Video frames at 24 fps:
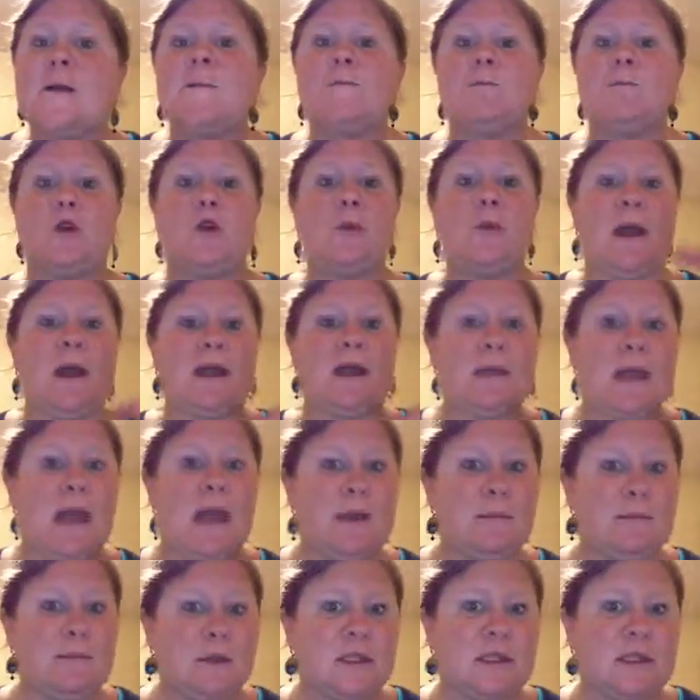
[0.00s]
You may
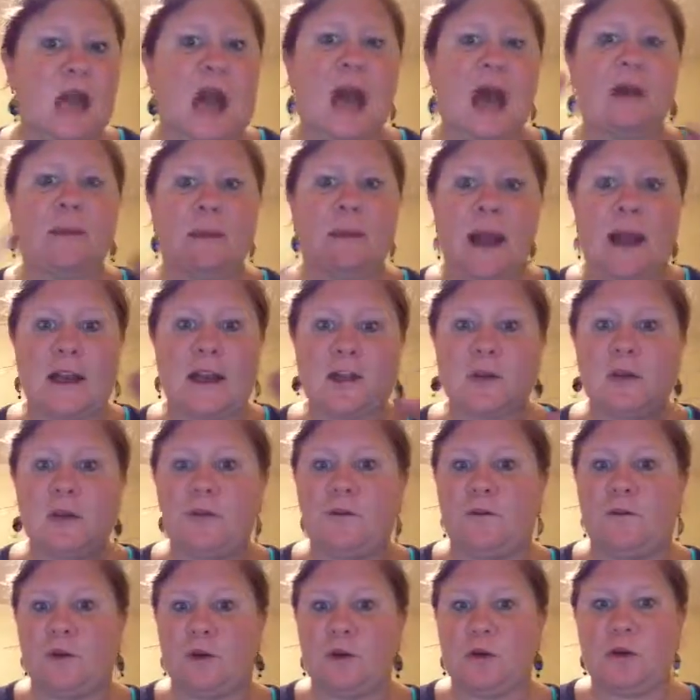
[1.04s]
tie back to a
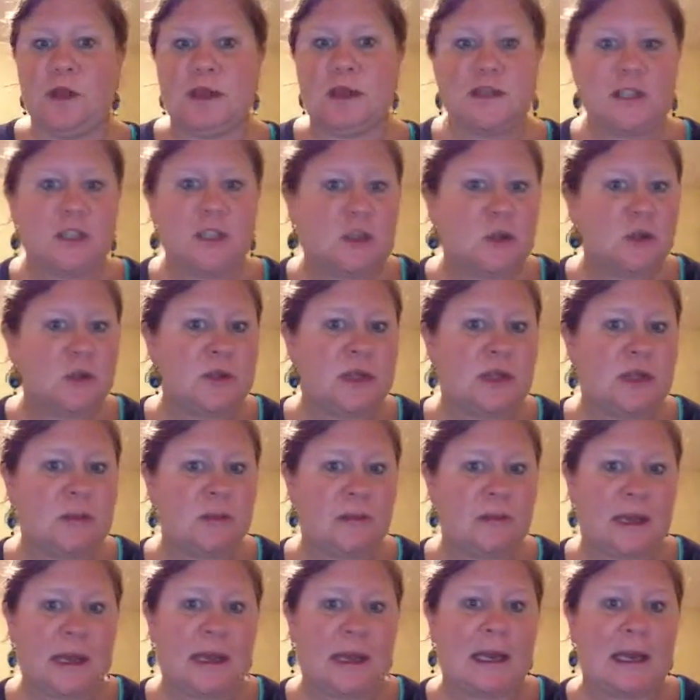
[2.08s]
few things that you said at the
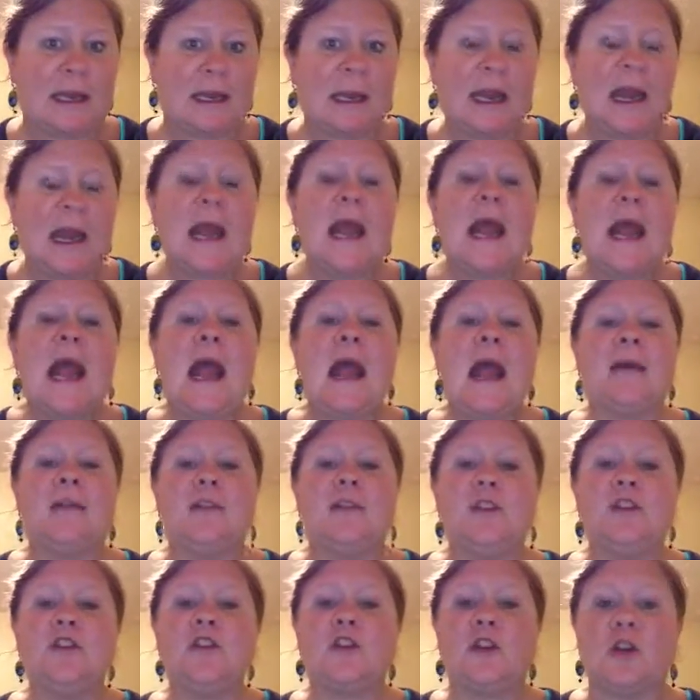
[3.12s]
beginning, and
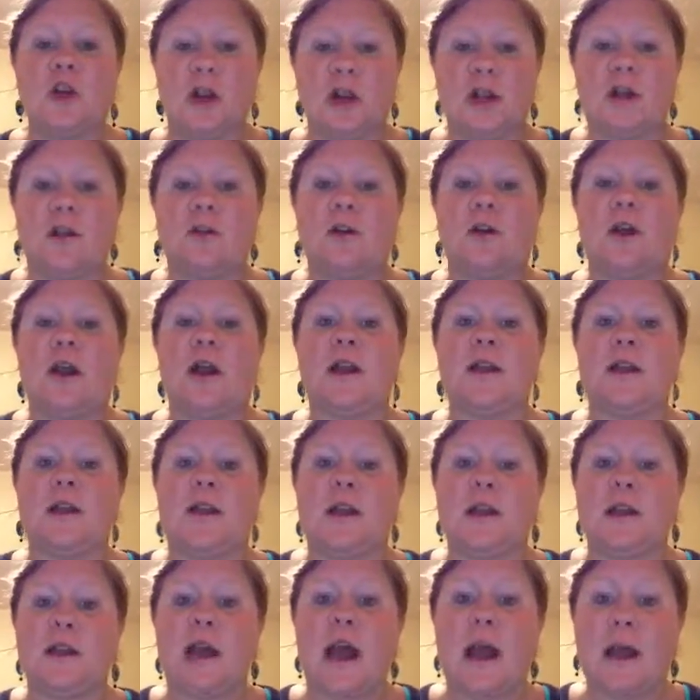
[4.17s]
then you're going to
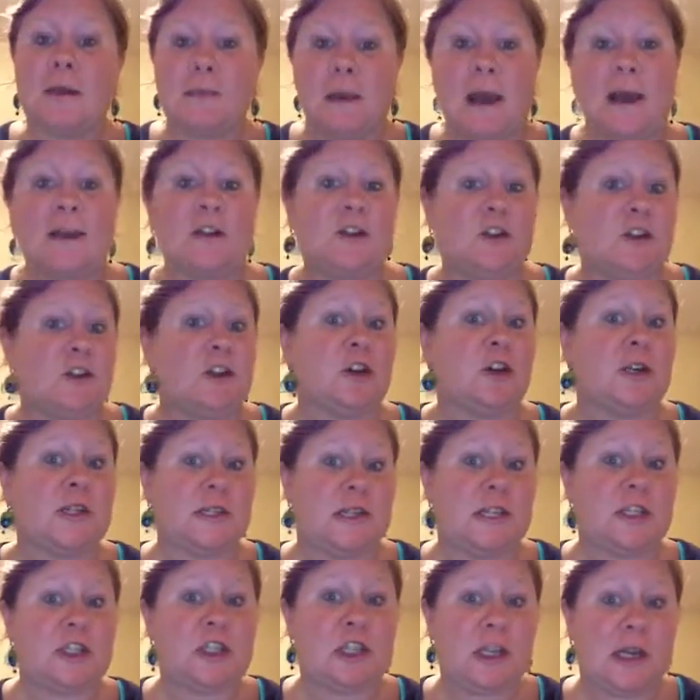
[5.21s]
tie back to your
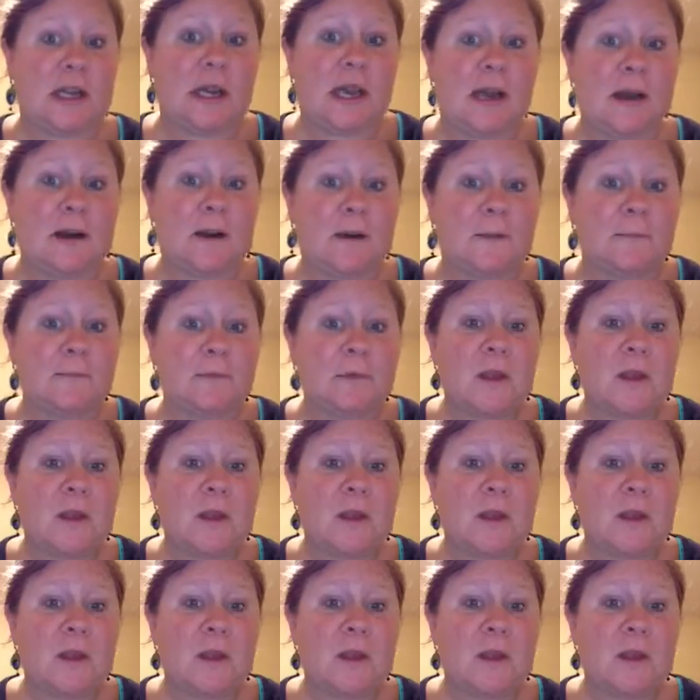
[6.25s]
attention getter.